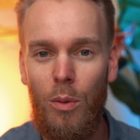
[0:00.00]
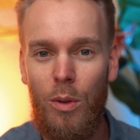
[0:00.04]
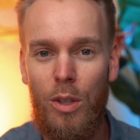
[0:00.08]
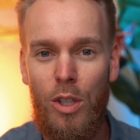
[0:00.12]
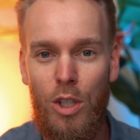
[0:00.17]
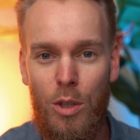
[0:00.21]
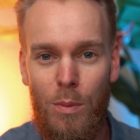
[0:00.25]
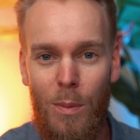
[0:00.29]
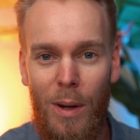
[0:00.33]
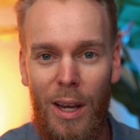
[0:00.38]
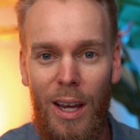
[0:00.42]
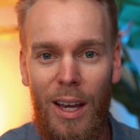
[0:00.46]

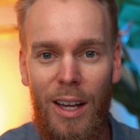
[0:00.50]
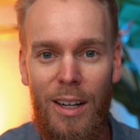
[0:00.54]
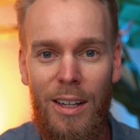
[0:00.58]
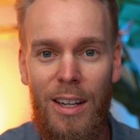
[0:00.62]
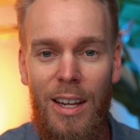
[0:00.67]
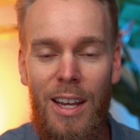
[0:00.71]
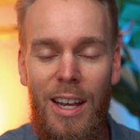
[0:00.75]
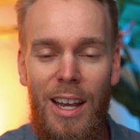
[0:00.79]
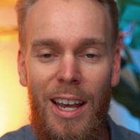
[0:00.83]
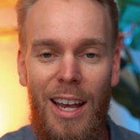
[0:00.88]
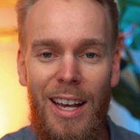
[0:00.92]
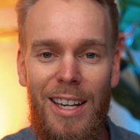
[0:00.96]
rich man
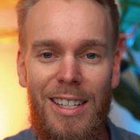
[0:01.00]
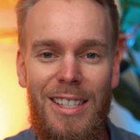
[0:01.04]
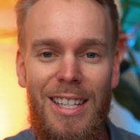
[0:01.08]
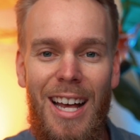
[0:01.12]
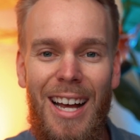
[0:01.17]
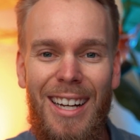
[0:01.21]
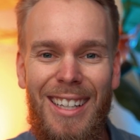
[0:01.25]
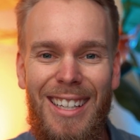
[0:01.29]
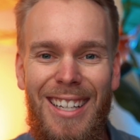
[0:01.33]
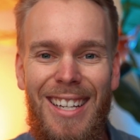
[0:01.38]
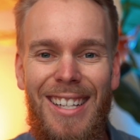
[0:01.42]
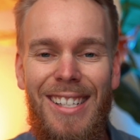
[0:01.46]
is
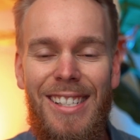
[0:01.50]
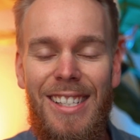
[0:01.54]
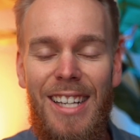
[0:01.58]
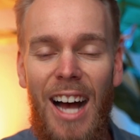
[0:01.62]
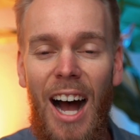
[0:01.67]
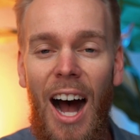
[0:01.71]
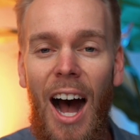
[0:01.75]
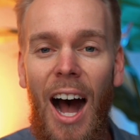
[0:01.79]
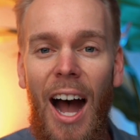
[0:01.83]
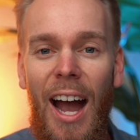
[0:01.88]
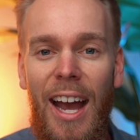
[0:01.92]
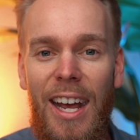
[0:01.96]
that he's
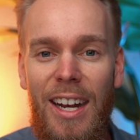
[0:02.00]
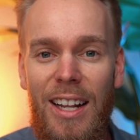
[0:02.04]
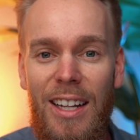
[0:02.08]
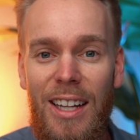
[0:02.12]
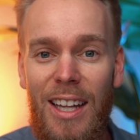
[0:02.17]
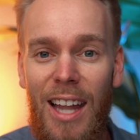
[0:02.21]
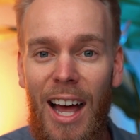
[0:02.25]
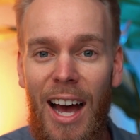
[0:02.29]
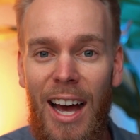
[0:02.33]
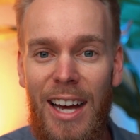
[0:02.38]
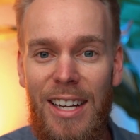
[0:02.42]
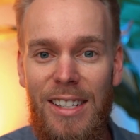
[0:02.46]

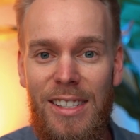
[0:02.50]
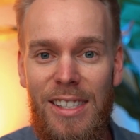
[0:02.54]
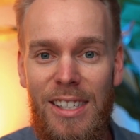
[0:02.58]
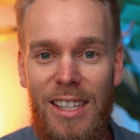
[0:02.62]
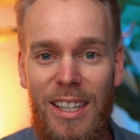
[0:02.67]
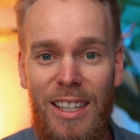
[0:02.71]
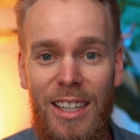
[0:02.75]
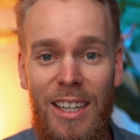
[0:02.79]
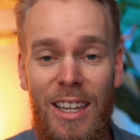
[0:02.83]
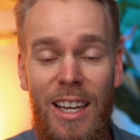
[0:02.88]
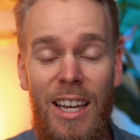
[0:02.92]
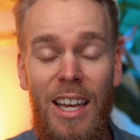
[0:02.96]

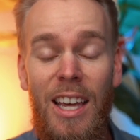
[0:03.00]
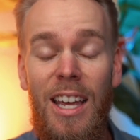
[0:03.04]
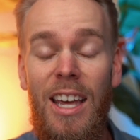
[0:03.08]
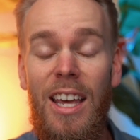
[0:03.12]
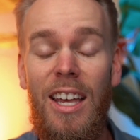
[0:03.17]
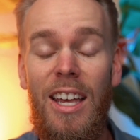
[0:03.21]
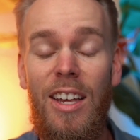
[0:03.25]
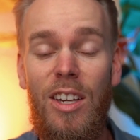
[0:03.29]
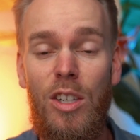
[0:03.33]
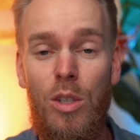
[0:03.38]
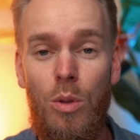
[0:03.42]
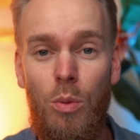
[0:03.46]
idolizing
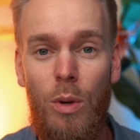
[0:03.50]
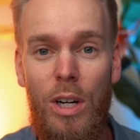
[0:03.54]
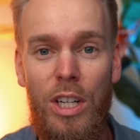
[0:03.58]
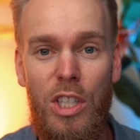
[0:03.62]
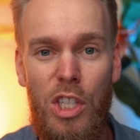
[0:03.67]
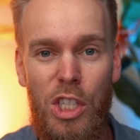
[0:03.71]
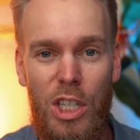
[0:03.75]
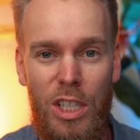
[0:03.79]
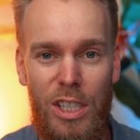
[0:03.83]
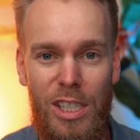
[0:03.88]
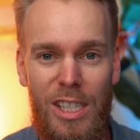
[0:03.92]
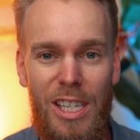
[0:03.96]
his
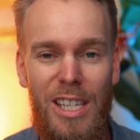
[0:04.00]
riches.